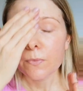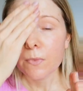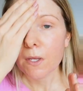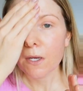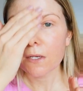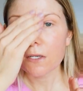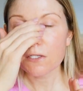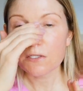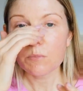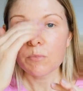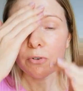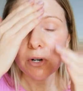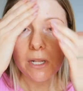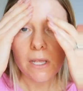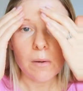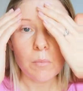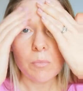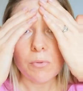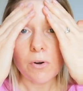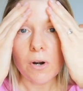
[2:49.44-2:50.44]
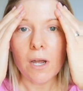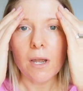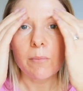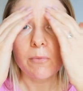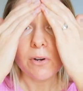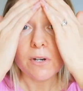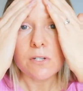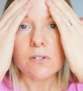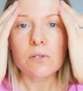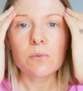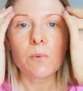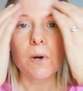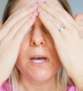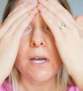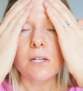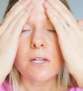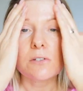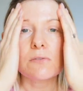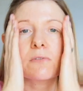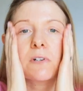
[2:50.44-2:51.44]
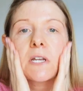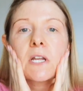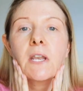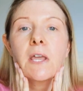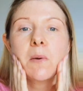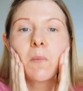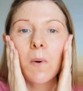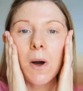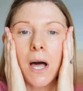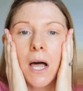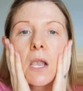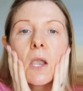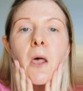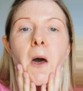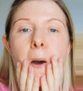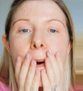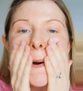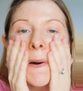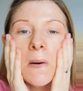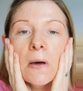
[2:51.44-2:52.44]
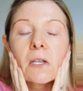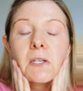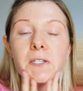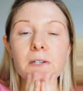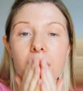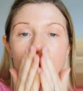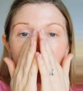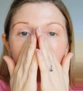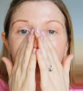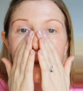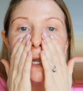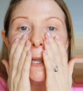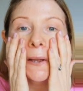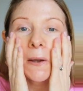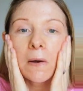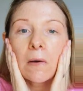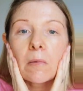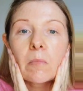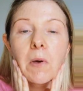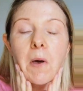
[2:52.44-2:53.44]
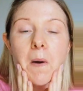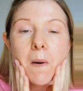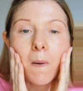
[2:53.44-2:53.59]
And it's a brilliant primer. It just works really well underneath makeup.